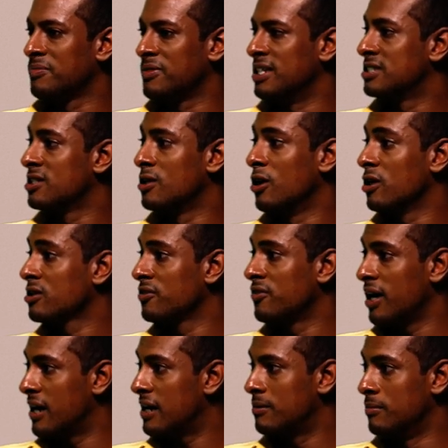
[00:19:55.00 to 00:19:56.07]
There's a lot of
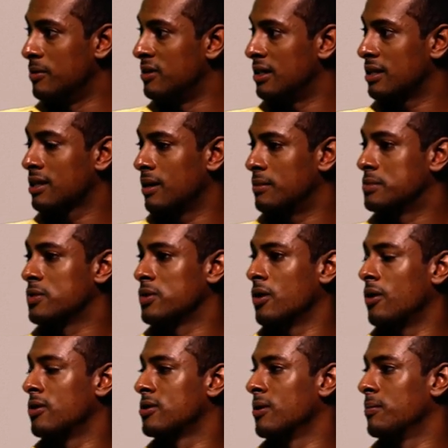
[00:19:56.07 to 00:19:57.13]
admin that comes with
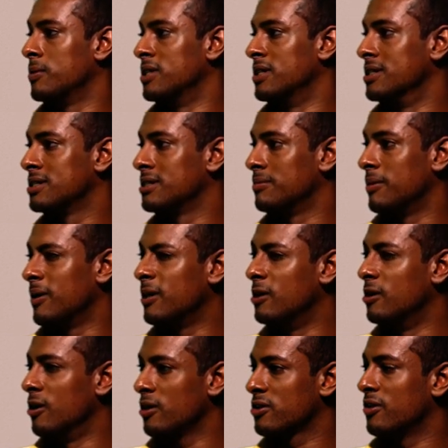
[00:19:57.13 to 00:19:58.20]
entrepreneurship, a
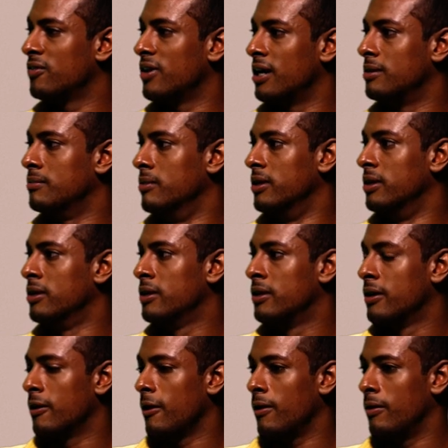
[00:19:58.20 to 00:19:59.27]
lot of admin.
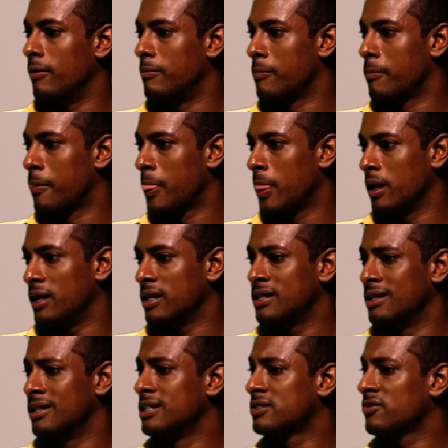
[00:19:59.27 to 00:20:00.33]
At
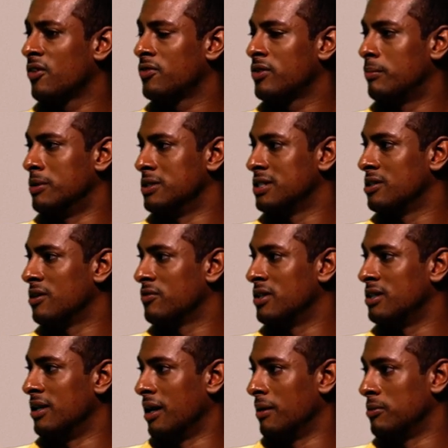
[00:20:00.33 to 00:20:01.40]
least 50% of the
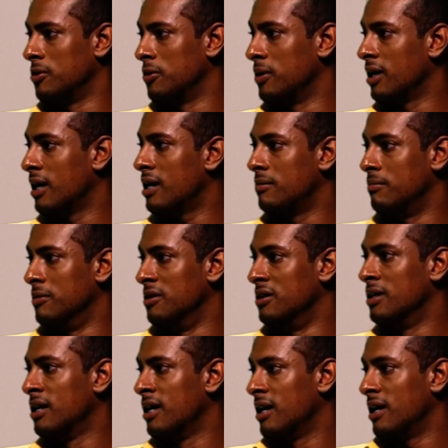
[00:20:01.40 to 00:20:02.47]
day I'm doing admin.
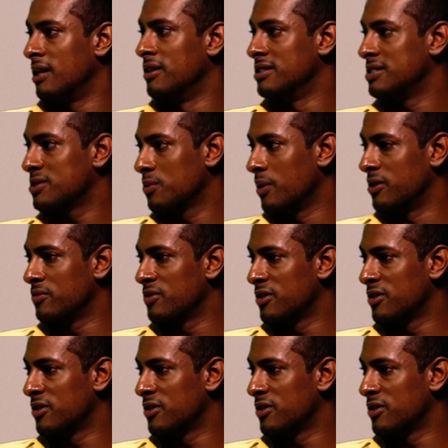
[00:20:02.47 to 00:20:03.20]
And this is one of